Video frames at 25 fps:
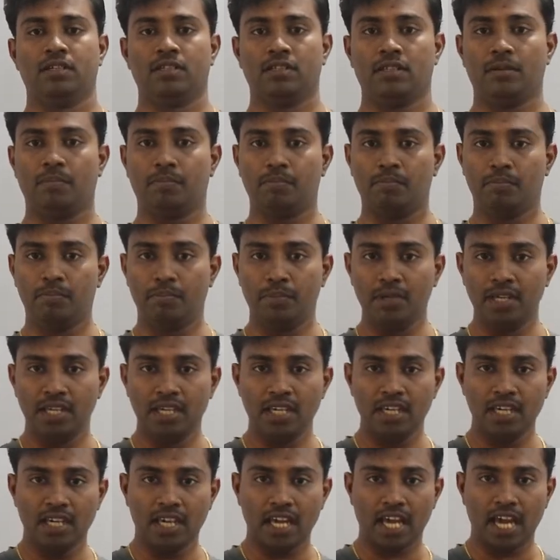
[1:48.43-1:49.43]
the
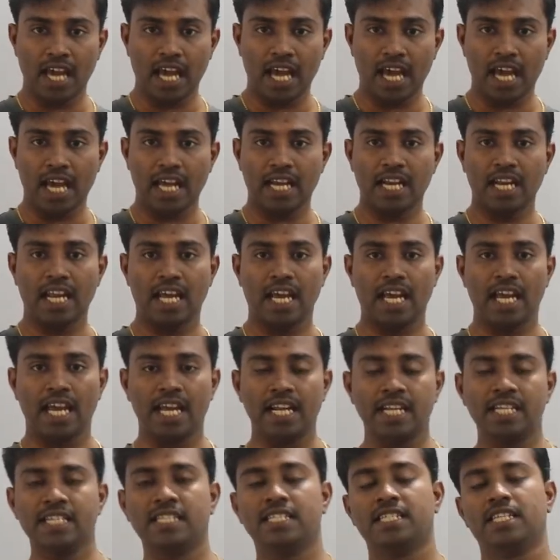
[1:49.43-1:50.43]
P and
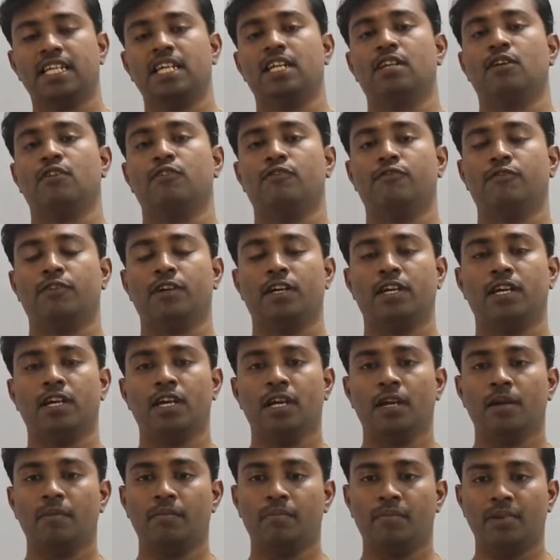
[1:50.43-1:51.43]
N side of a
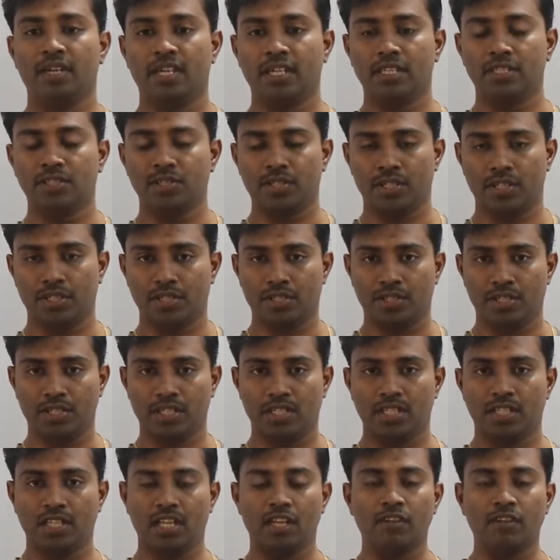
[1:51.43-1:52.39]
PN junction.